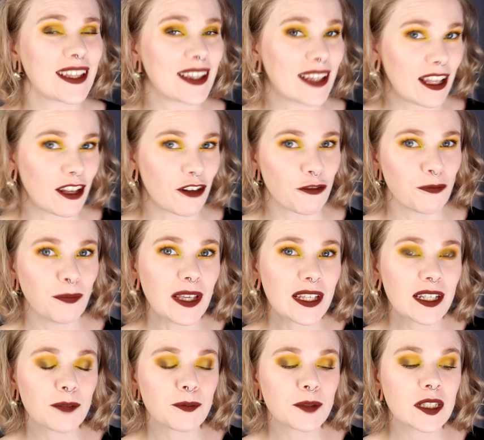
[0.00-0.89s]
a lot of
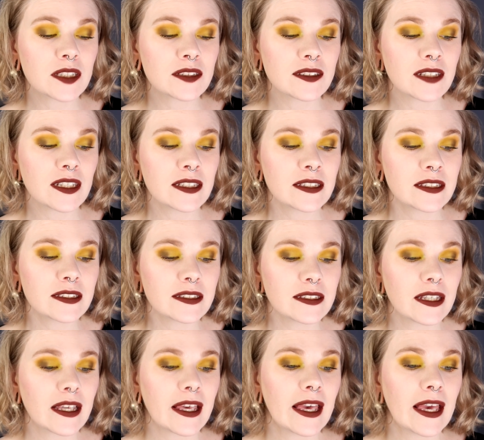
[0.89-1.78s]
makeup
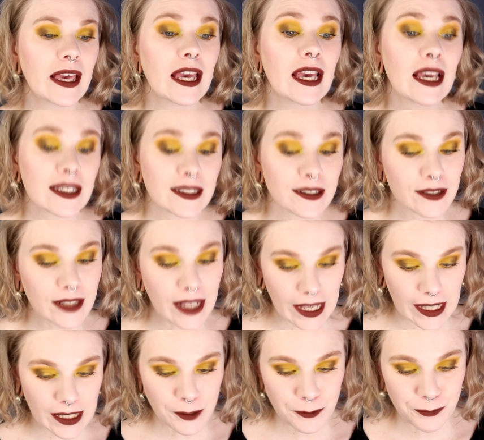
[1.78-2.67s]
content and
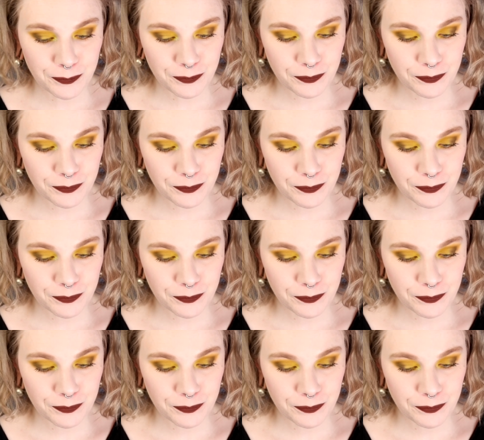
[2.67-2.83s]
today